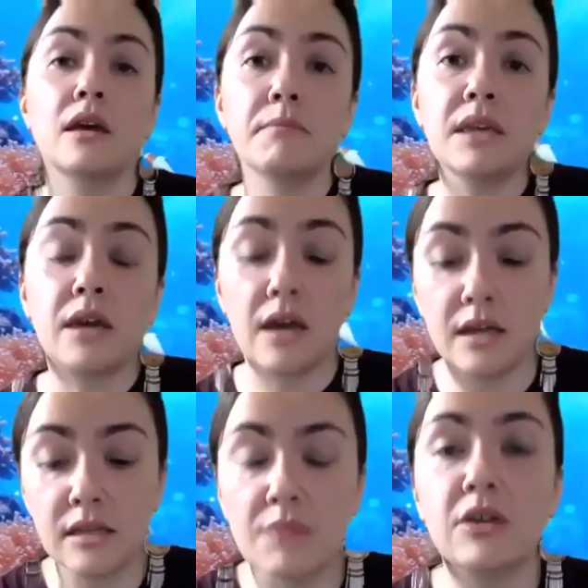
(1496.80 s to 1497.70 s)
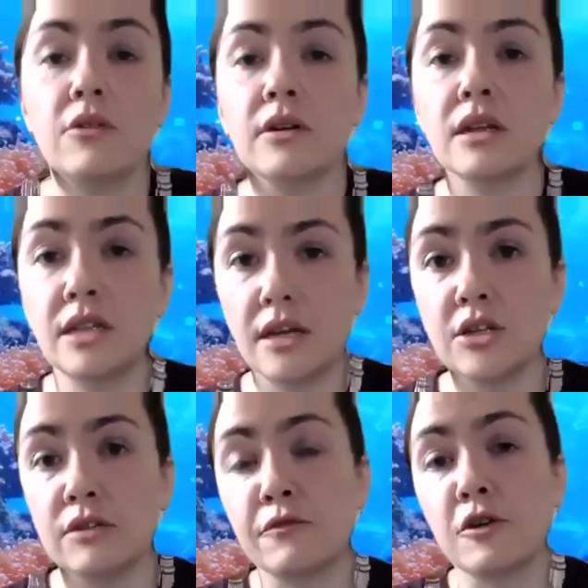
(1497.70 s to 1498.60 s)
because let me go on a
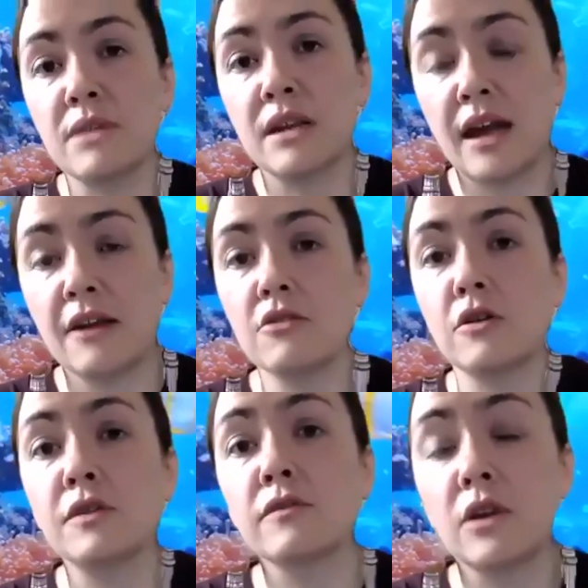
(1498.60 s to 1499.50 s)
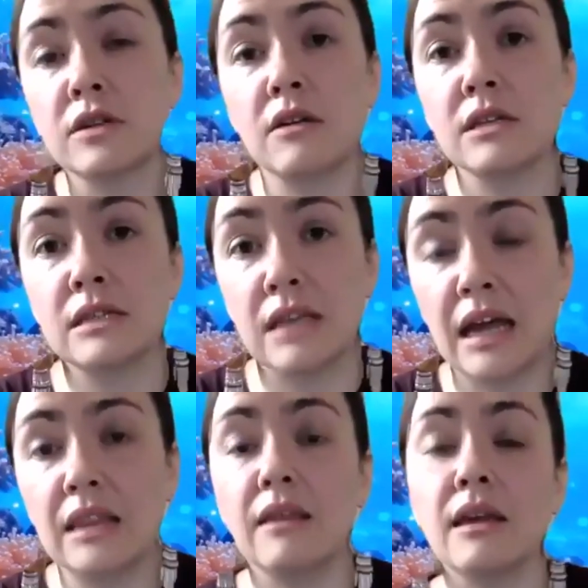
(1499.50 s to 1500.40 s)
tangent for a minute. I don't know if you've looked
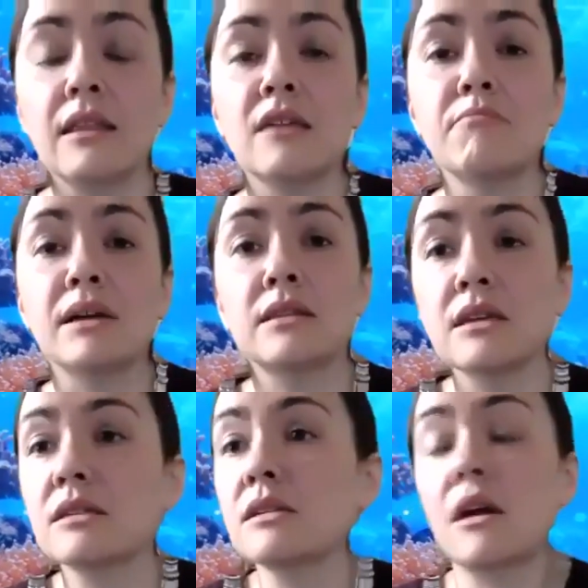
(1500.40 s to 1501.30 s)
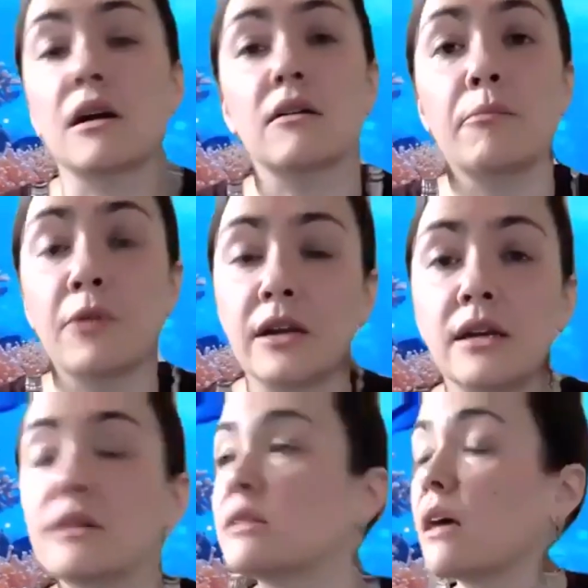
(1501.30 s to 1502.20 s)
outside lately, but things are
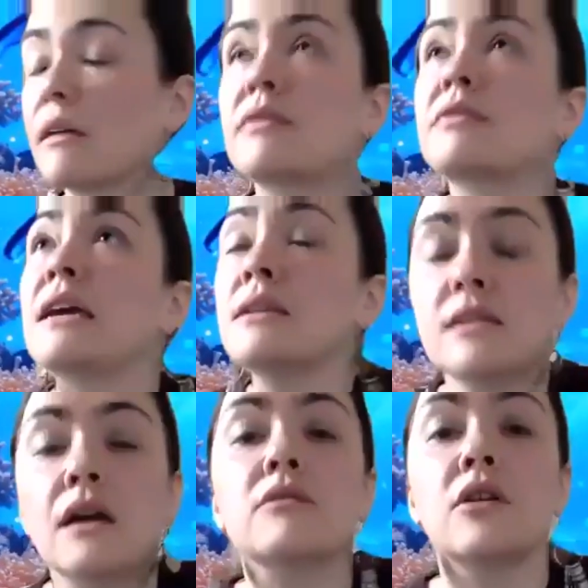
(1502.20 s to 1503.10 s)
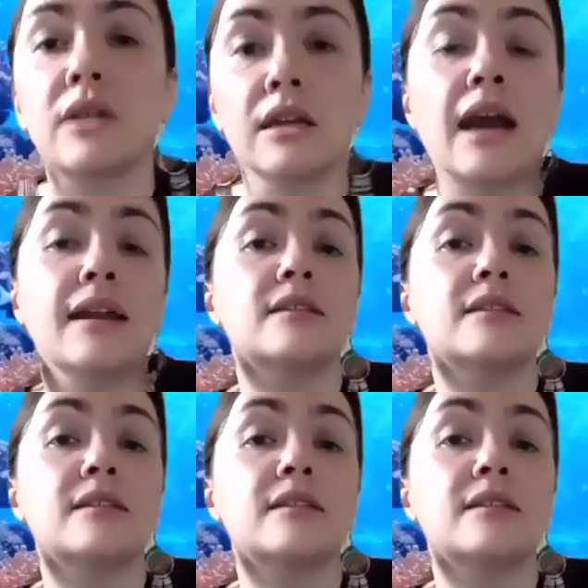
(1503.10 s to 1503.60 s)
pretty, uh, things are looking kind of